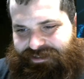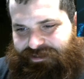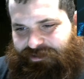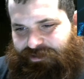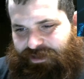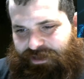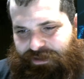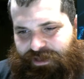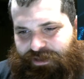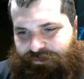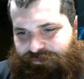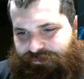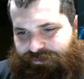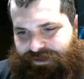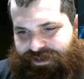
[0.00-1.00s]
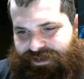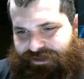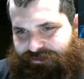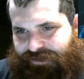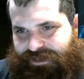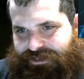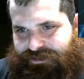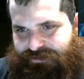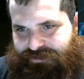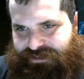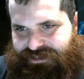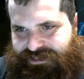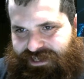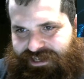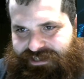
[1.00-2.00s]
if Rachel
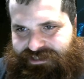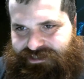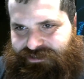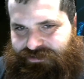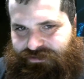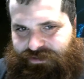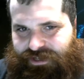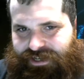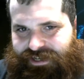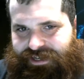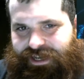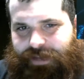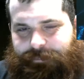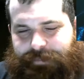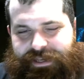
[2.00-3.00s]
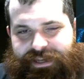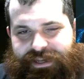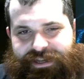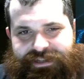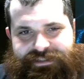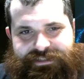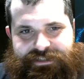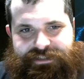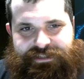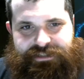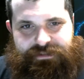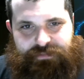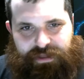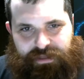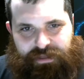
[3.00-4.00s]
decides to not be as nice
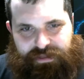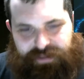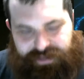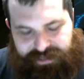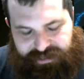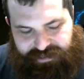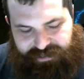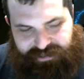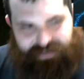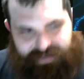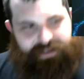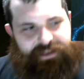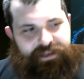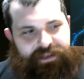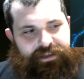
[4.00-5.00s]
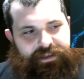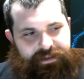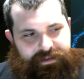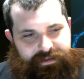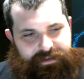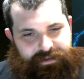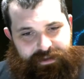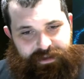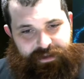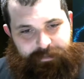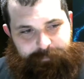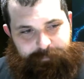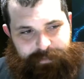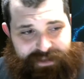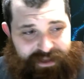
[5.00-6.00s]
as we think.
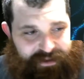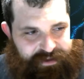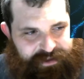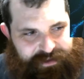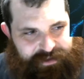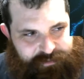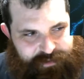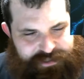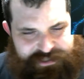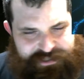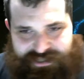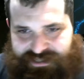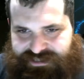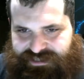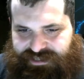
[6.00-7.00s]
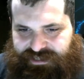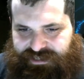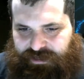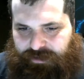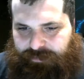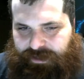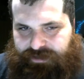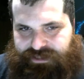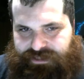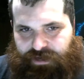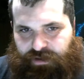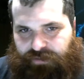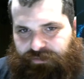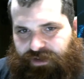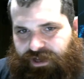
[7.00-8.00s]
But yeah, what did you guys think about
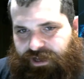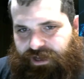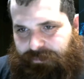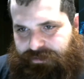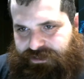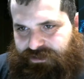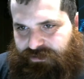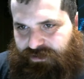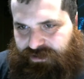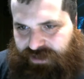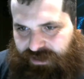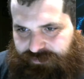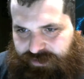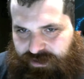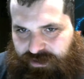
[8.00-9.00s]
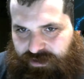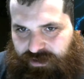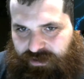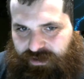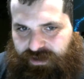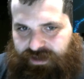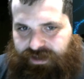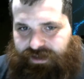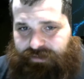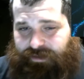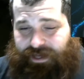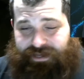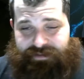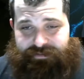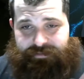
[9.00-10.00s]
Tower of God episode 11?
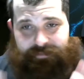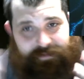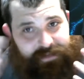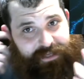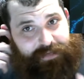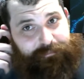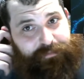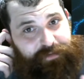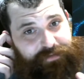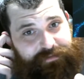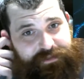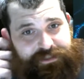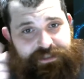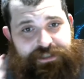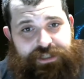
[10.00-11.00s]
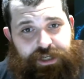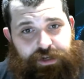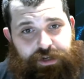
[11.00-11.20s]
I can't believe there's just 2